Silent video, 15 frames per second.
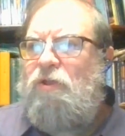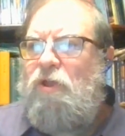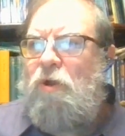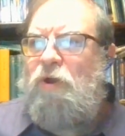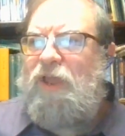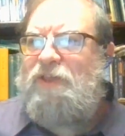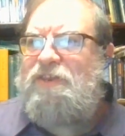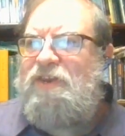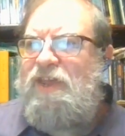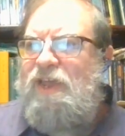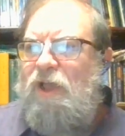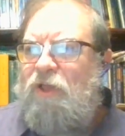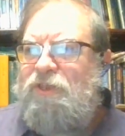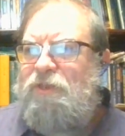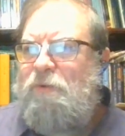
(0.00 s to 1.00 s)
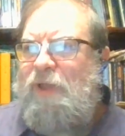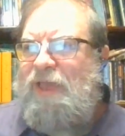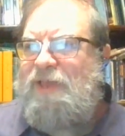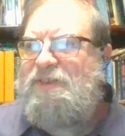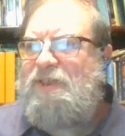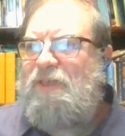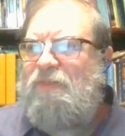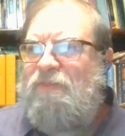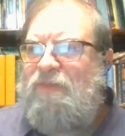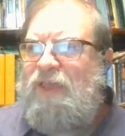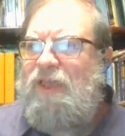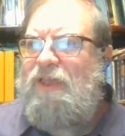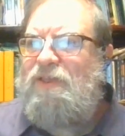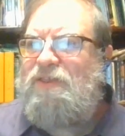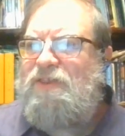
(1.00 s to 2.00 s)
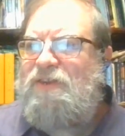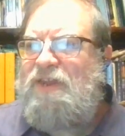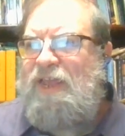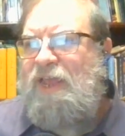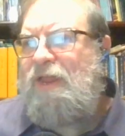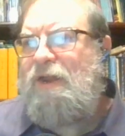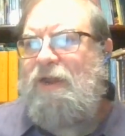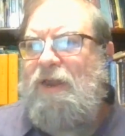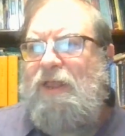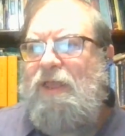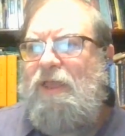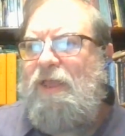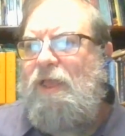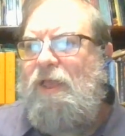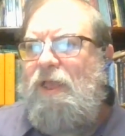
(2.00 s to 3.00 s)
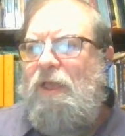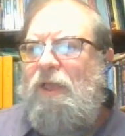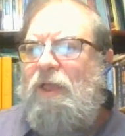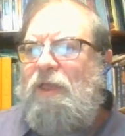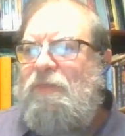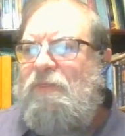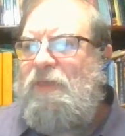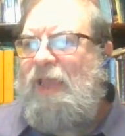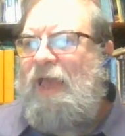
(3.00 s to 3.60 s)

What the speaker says: Codex D also has these 10, The